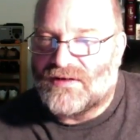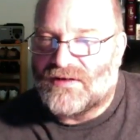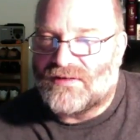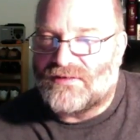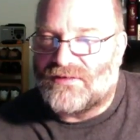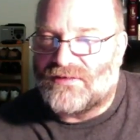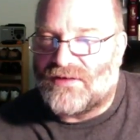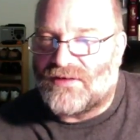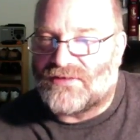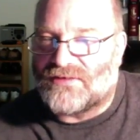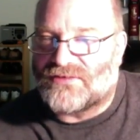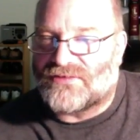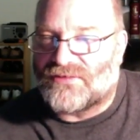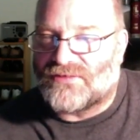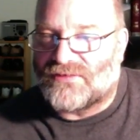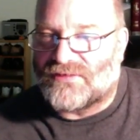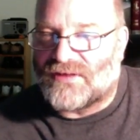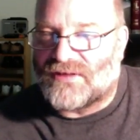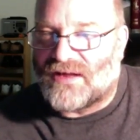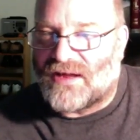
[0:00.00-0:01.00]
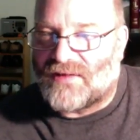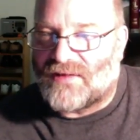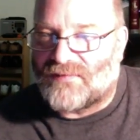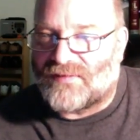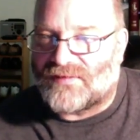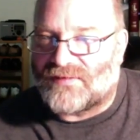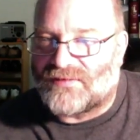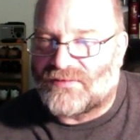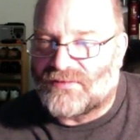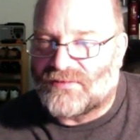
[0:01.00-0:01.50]
Not sure they have
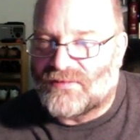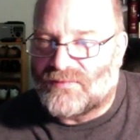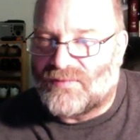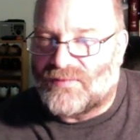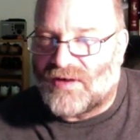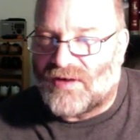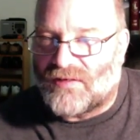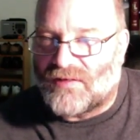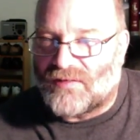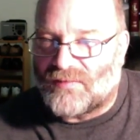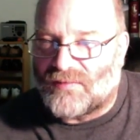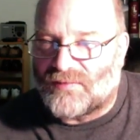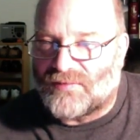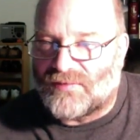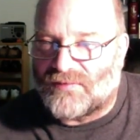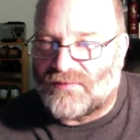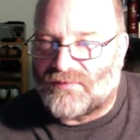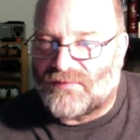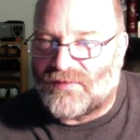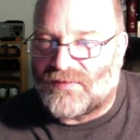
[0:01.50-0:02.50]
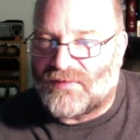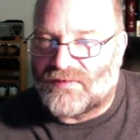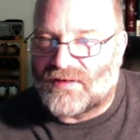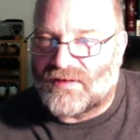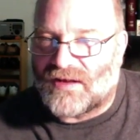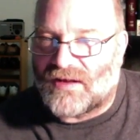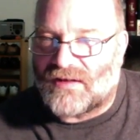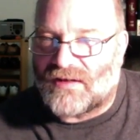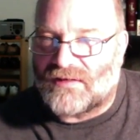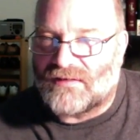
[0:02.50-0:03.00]
a true barrel proof.
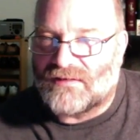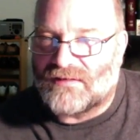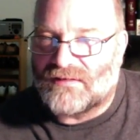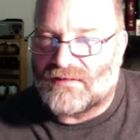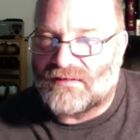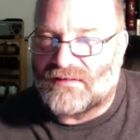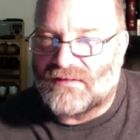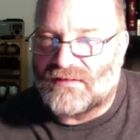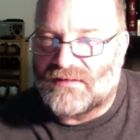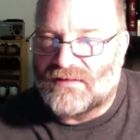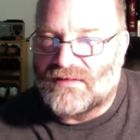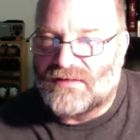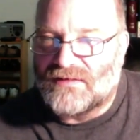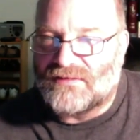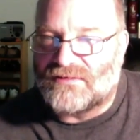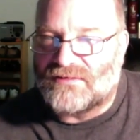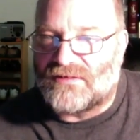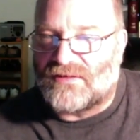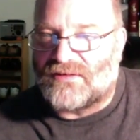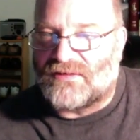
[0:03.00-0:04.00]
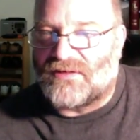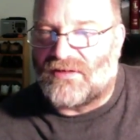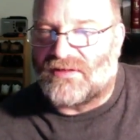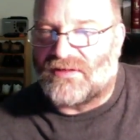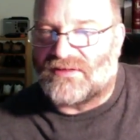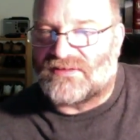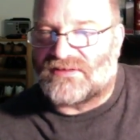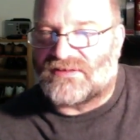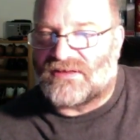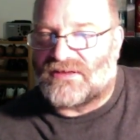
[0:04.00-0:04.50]
Okay. Don
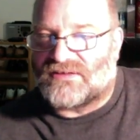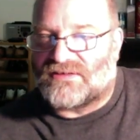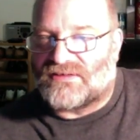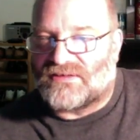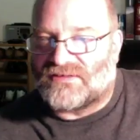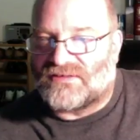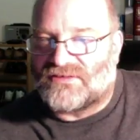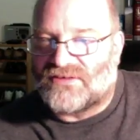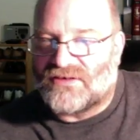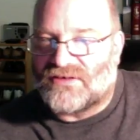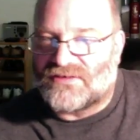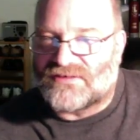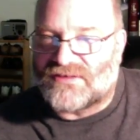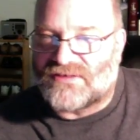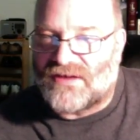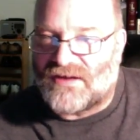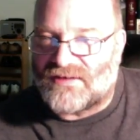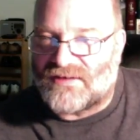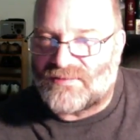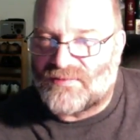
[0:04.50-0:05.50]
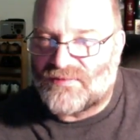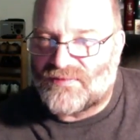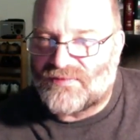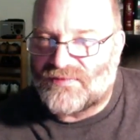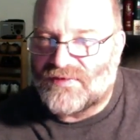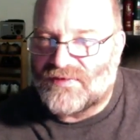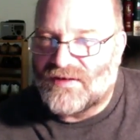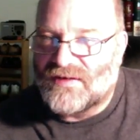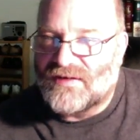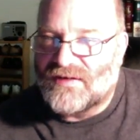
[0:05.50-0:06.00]
Holland saying, cheers, guys.
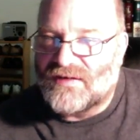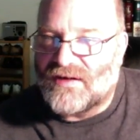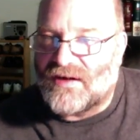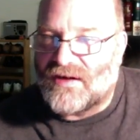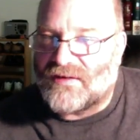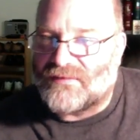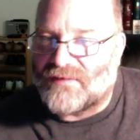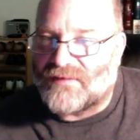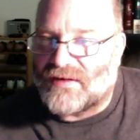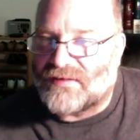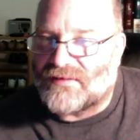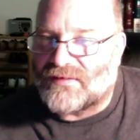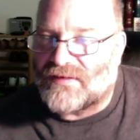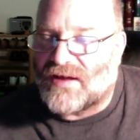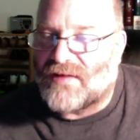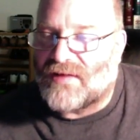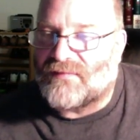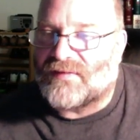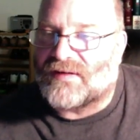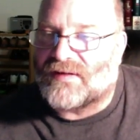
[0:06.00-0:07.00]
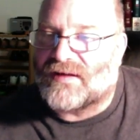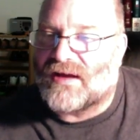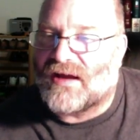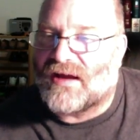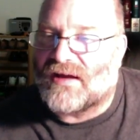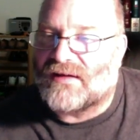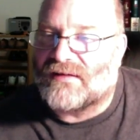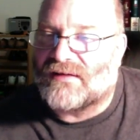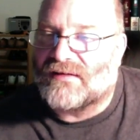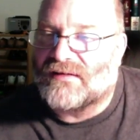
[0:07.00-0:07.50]
I'd rather have a
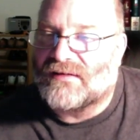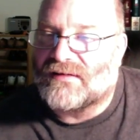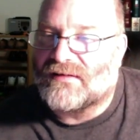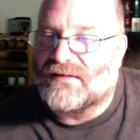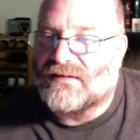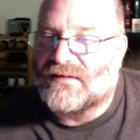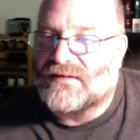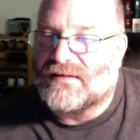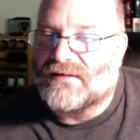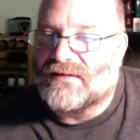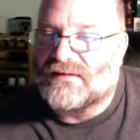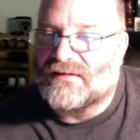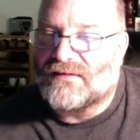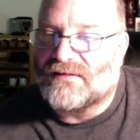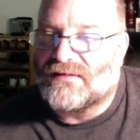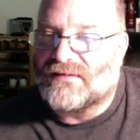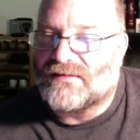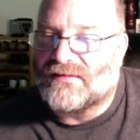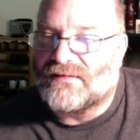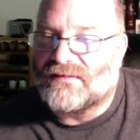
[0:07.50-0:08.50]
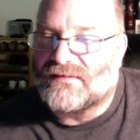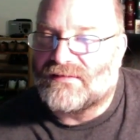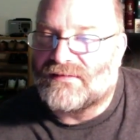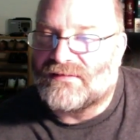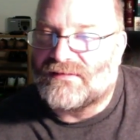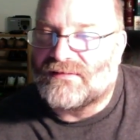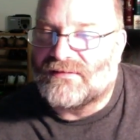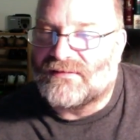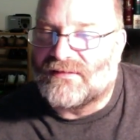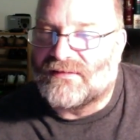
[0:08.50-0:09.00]
cat
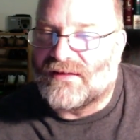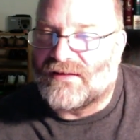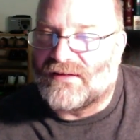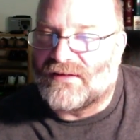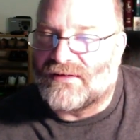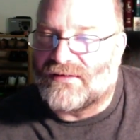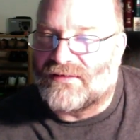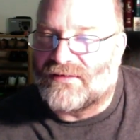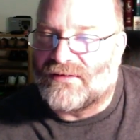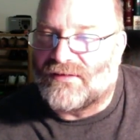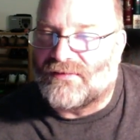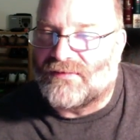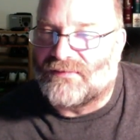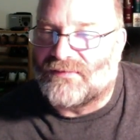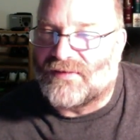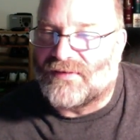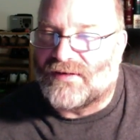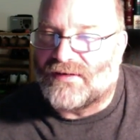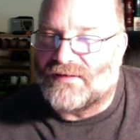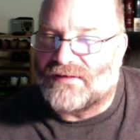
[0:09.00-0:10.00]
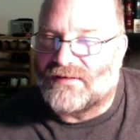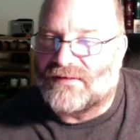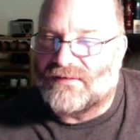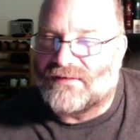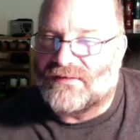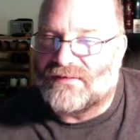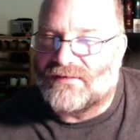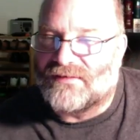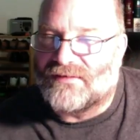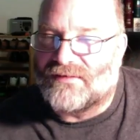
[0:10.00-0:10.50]
than a girlfriend
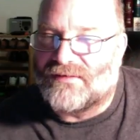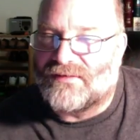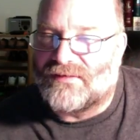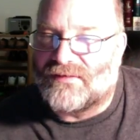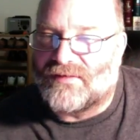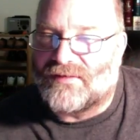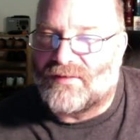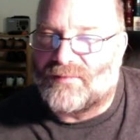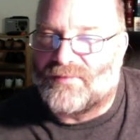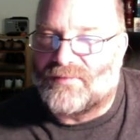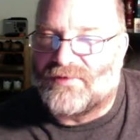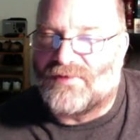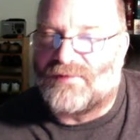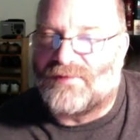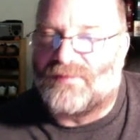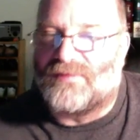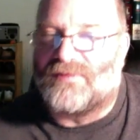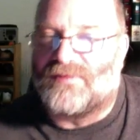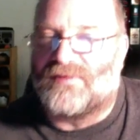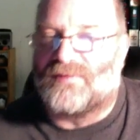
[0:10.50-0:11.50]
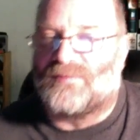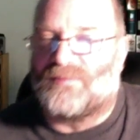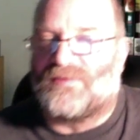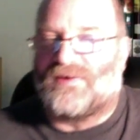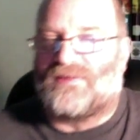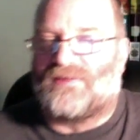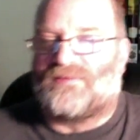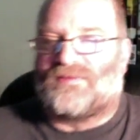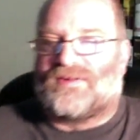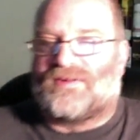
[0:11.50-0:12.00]
or a
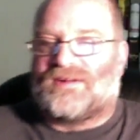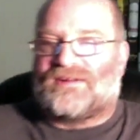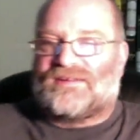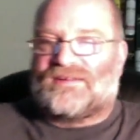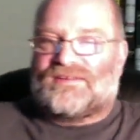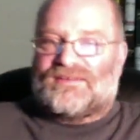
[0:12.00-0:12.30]
boyfriend.